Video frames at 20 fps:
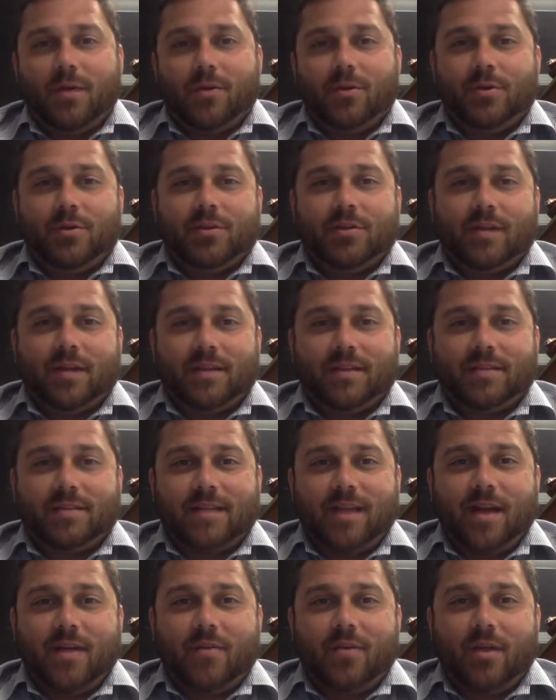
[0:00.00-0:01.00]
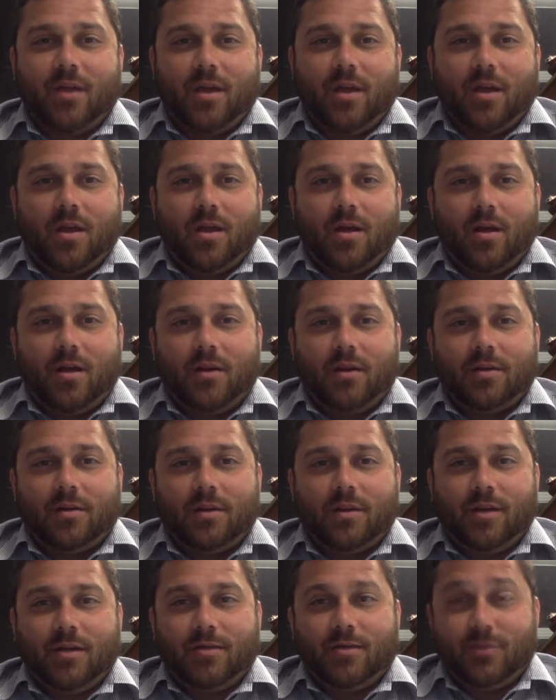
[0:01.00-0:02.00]
You can check us out on
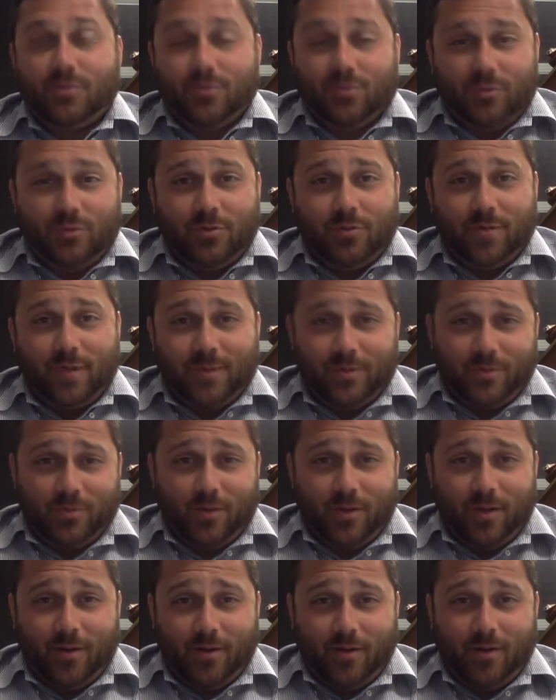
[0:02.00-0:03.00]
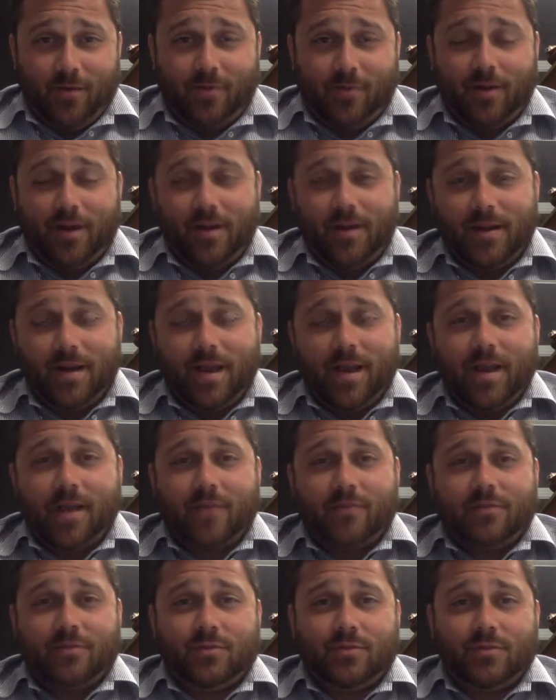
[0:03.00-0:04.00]
YouTube, as you probably are right
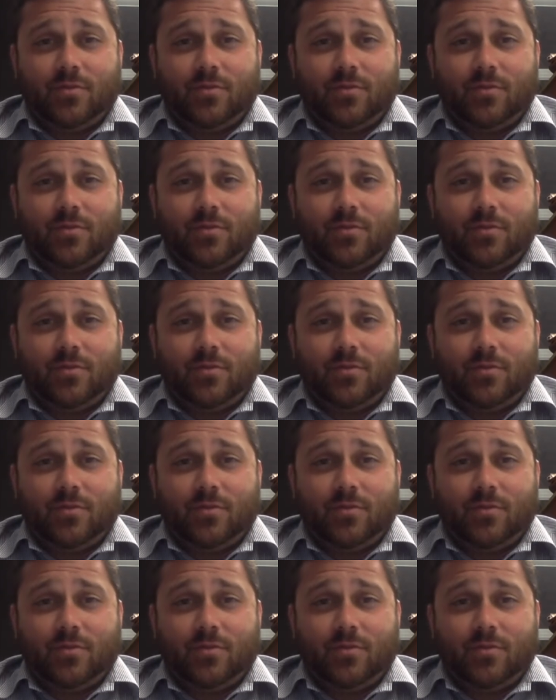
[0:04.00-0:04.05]
now,